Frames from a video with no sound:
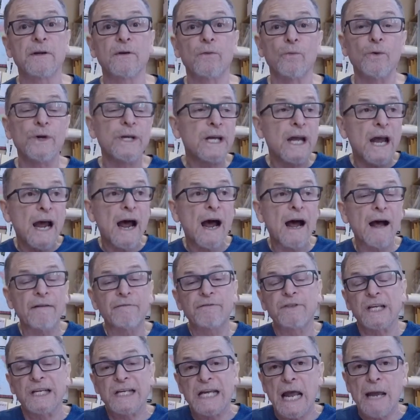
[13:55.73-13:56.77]
We have
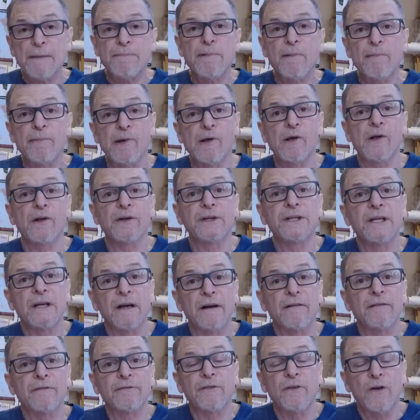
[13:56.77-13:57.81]
the capability
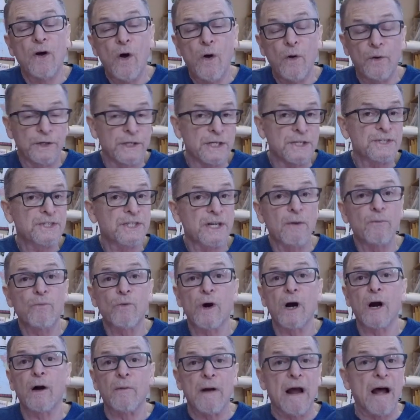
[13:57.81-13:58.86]
of holding
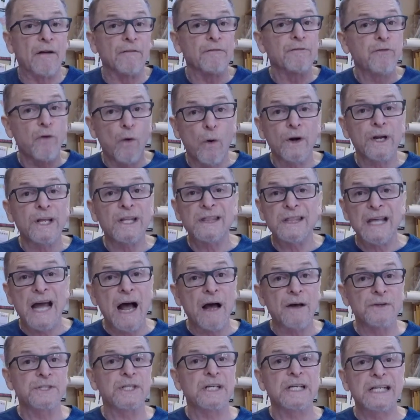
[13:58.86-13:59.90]
somewhere around forty
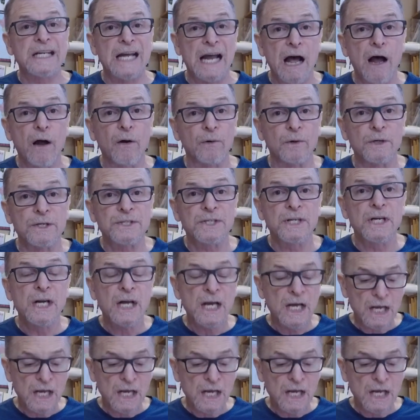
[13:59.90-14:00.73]
thousand calories.